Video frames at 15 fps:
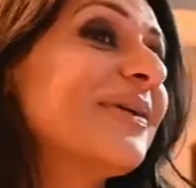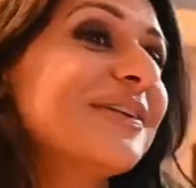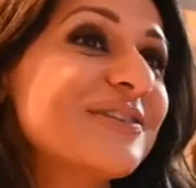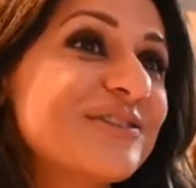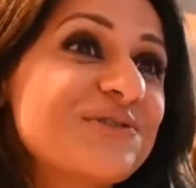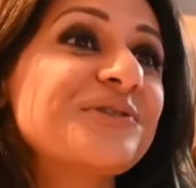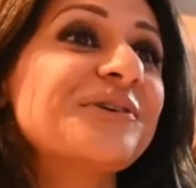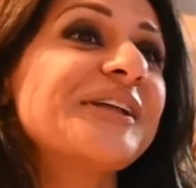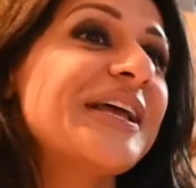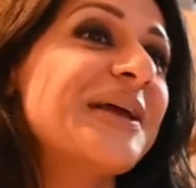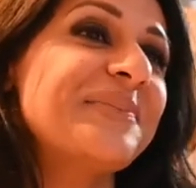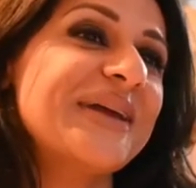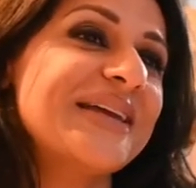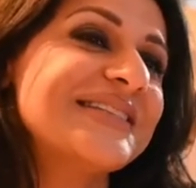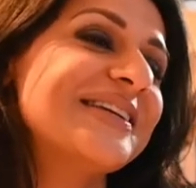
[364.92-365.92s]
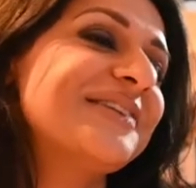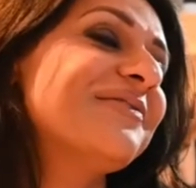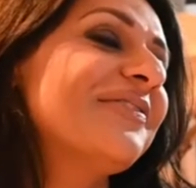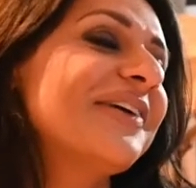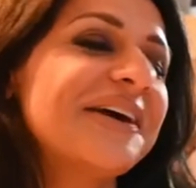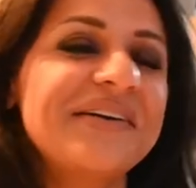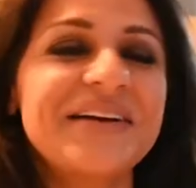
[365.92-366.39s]
It's truly amazing,
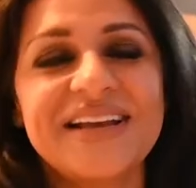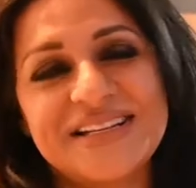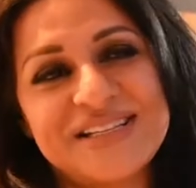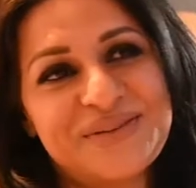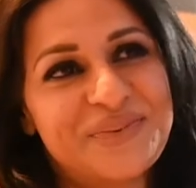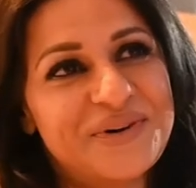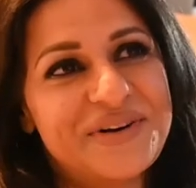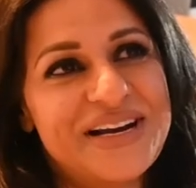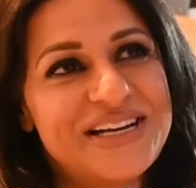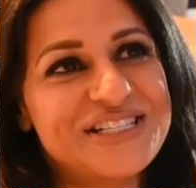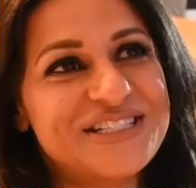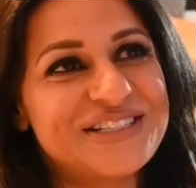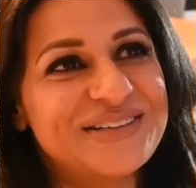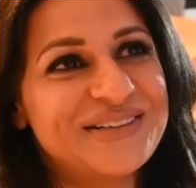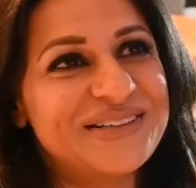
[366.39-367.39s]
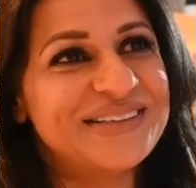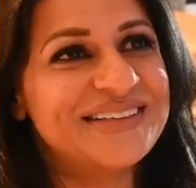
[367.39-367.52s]
very inspirational.